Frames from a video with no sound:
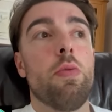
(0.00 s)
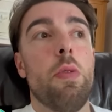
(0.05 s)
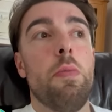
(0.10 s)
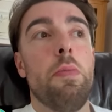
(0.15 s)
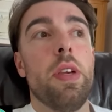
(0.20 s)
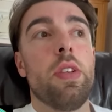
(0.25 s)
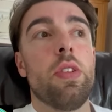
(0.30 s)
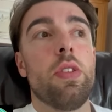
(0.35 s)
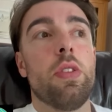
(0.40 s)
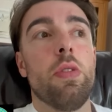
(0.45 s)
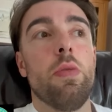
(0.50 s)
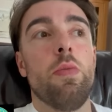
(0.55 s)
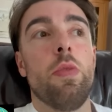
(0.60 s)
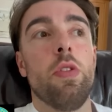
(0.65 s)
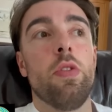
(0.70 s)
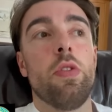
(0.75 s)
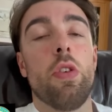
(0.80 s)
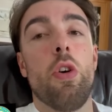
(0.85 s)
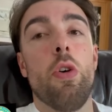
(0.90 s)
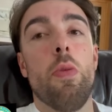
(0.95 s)
We missed
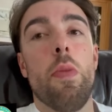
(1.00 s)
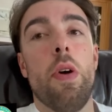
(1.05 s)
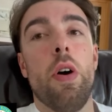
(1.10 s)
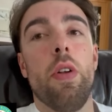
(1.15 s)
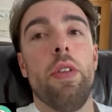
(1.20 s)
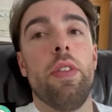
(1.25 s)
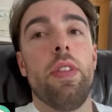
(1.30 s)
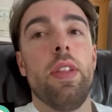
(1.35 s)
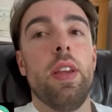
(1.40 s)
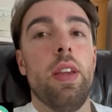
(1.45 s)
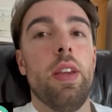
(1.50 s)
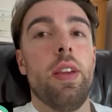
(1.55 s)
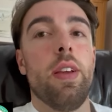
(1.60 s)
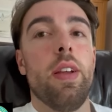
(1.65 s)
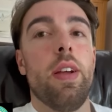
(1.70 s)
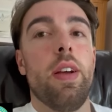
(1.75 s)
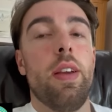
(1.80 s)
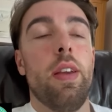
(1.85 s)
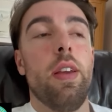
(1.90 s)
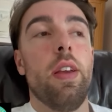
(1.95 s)
someone to come on and think
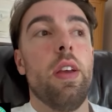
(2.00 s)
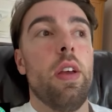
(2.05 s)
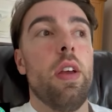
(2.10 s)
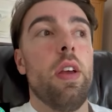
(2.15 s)
like,